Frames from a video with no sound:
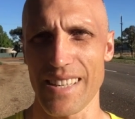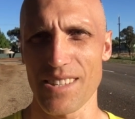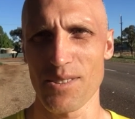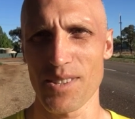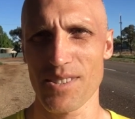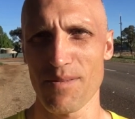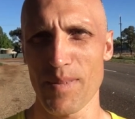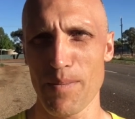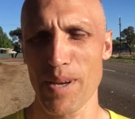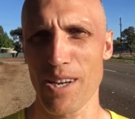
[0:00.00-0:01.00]
Doing some
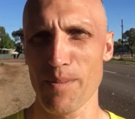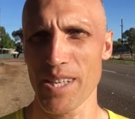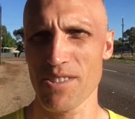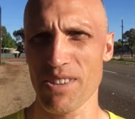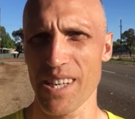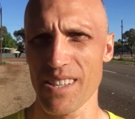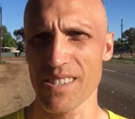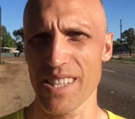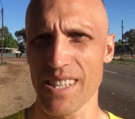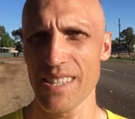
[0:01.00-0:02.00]
power-based training
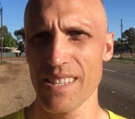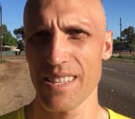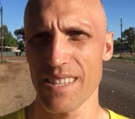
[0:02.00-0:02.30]
today.